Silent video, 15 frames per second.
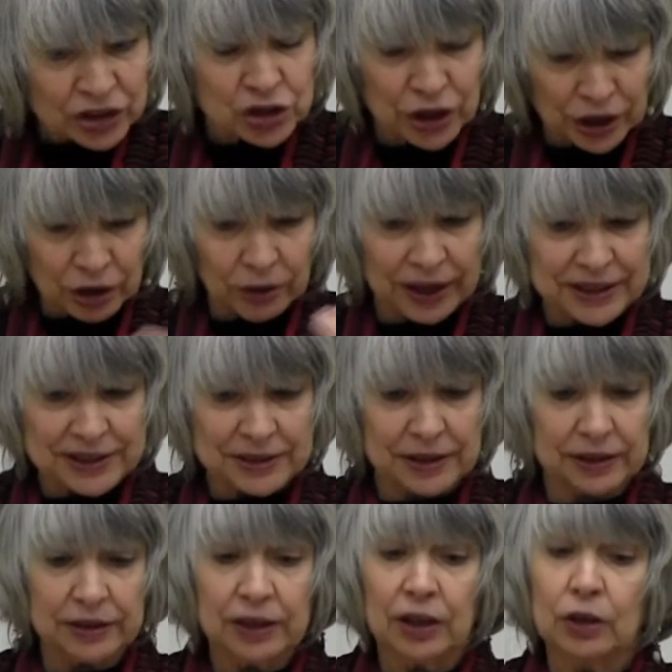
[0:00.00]
generates
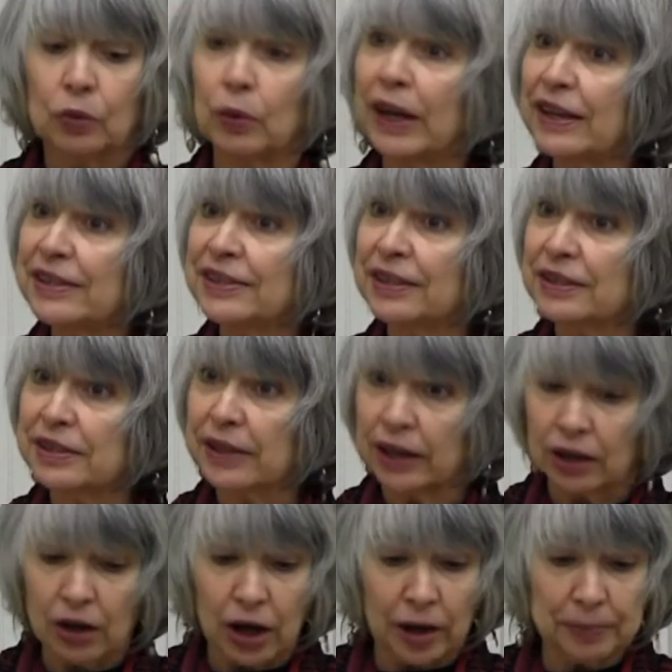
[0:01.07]
it, raises
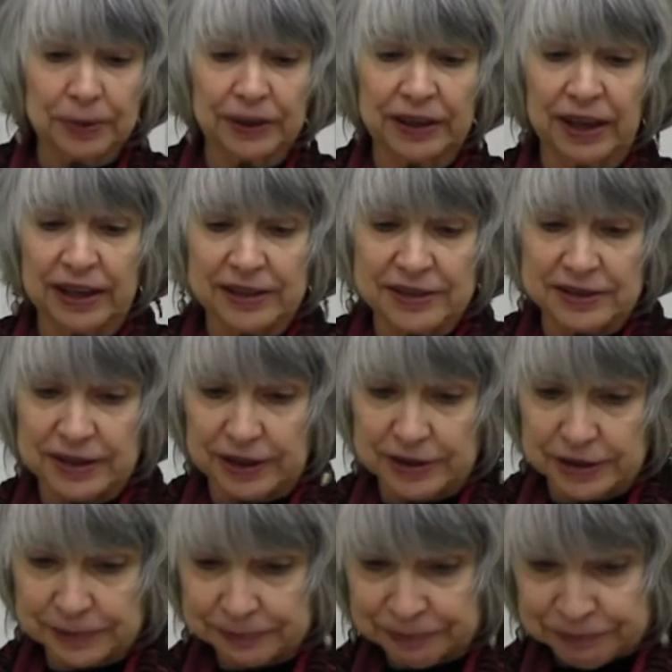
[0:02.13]
and complicates
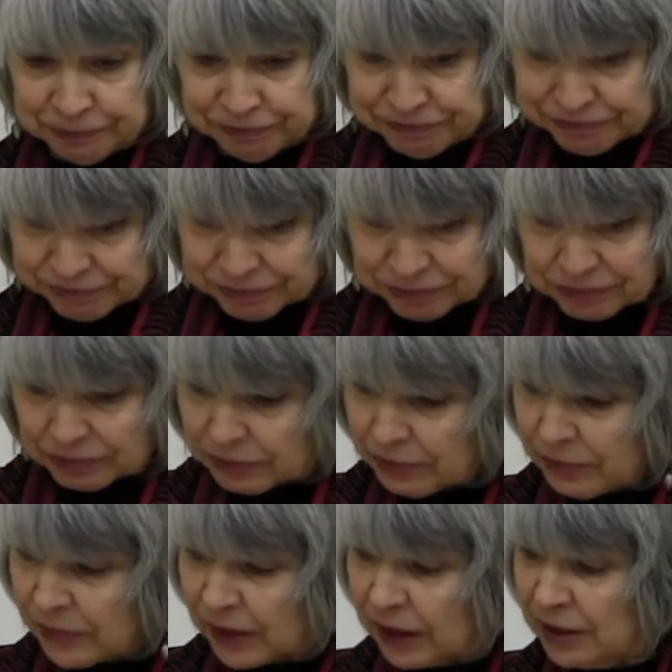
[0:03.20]
it.
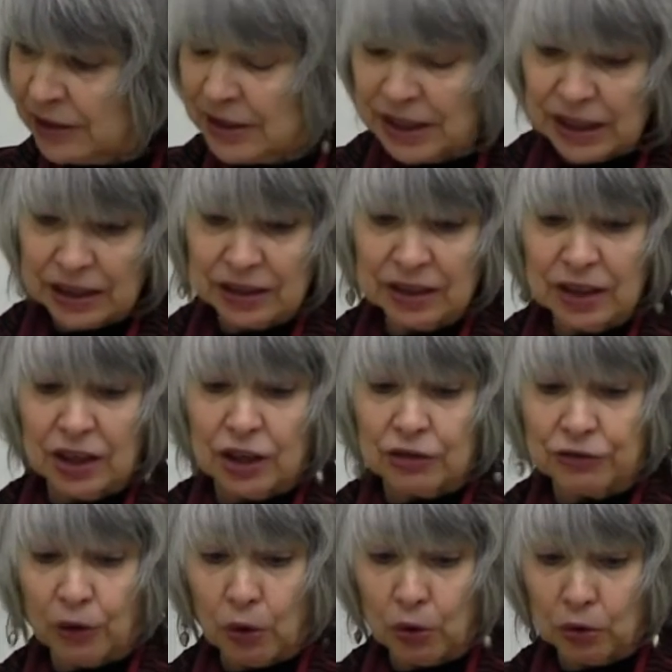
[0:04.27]
Indeed,
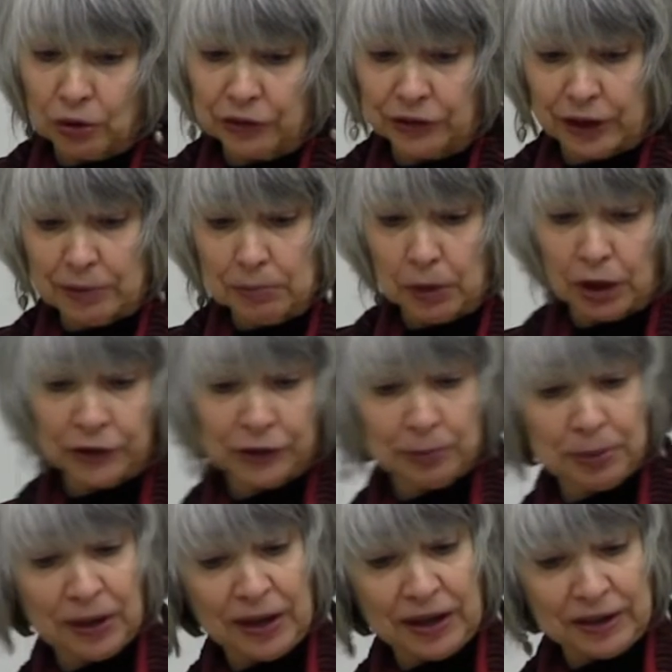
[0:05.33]
folds and
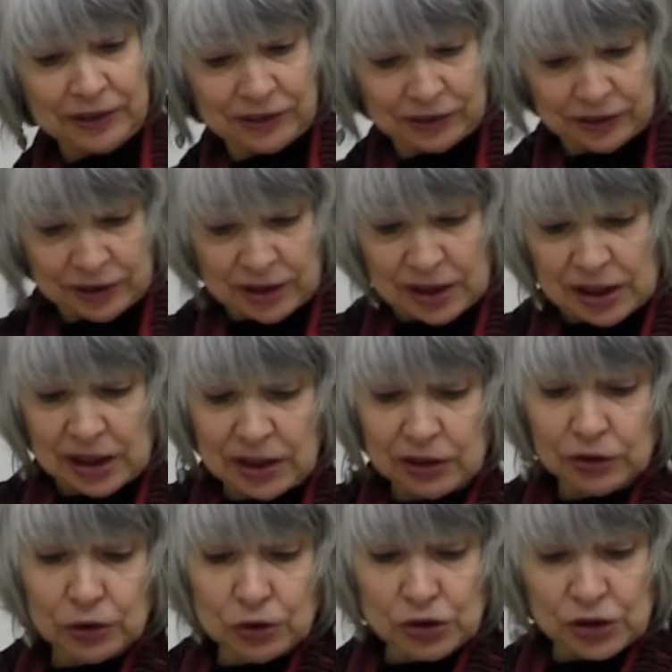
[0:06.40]
multiplies in
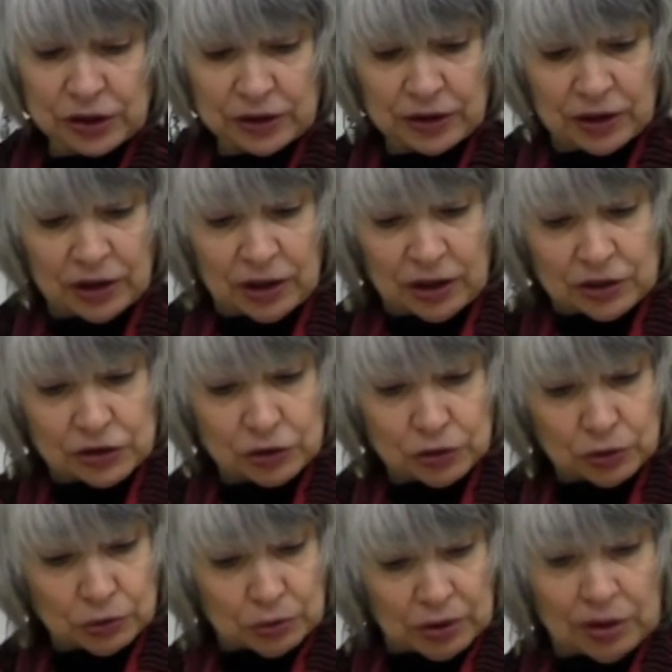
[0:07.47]
allusion
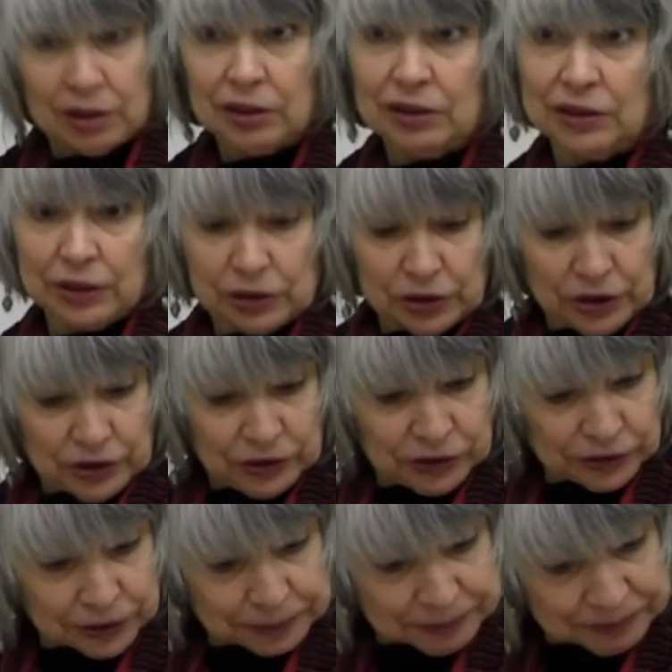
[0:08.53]
to
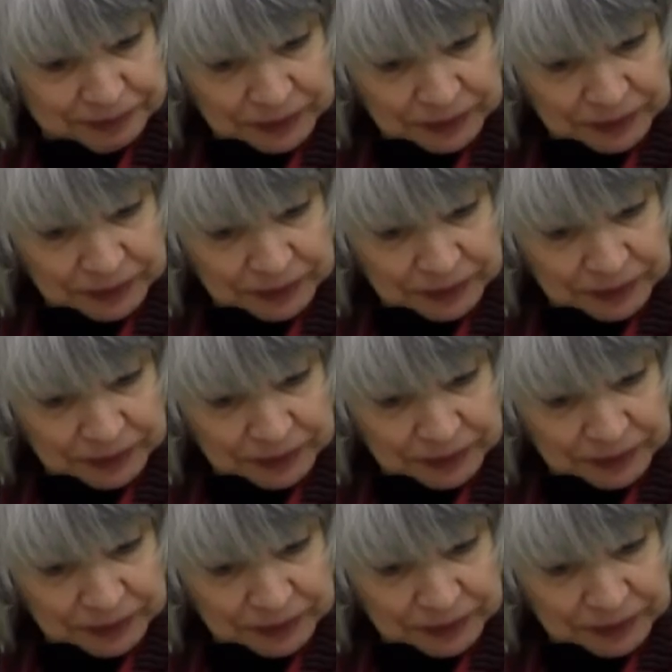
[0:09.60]
Deleuze